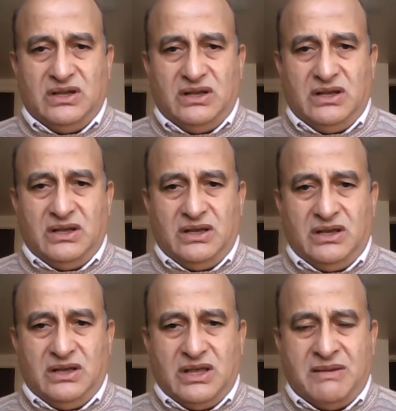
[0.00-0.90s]

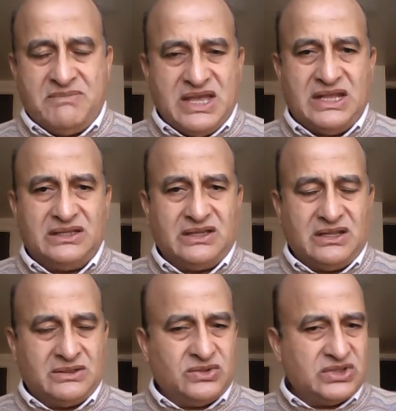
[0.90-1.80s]
a man
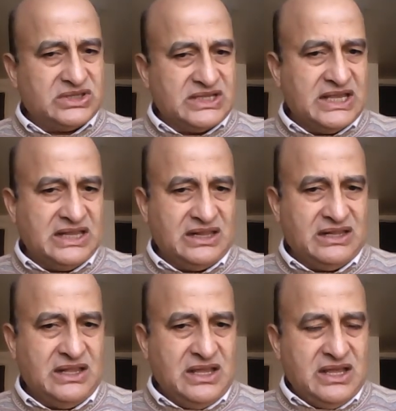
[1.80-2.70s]
cannot tell
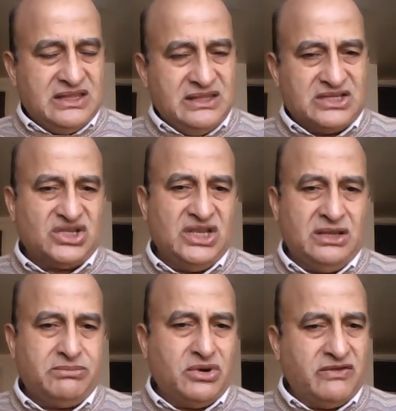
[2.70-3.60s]
the
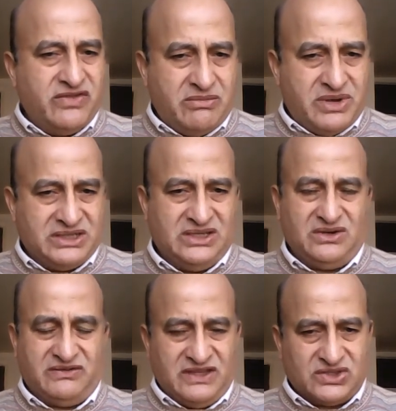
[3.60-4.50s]
shape of the body
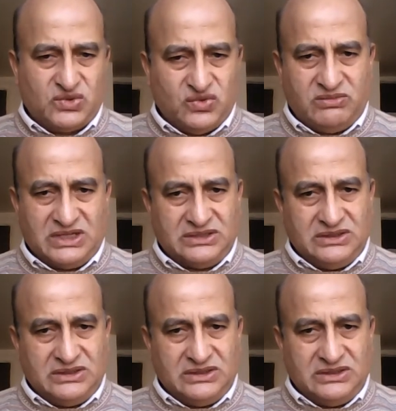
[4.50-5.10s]
of this woman.